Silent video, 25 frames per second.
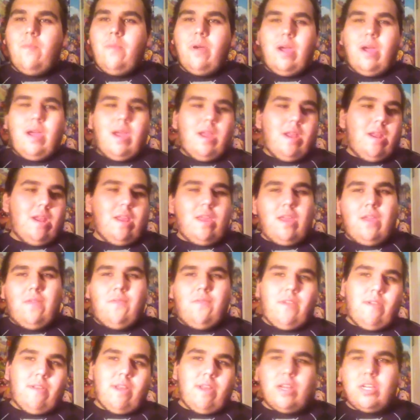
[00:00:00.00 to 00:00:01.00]
But
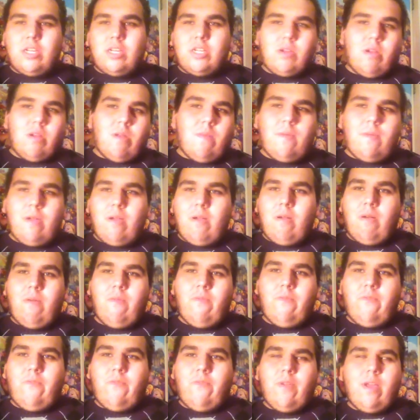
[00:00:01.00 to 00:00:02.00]
if you're not sure about
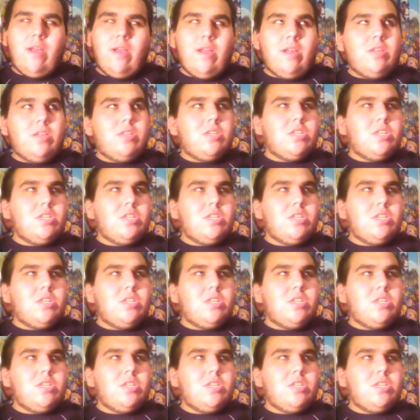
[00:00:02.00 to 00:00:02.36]
Homefront,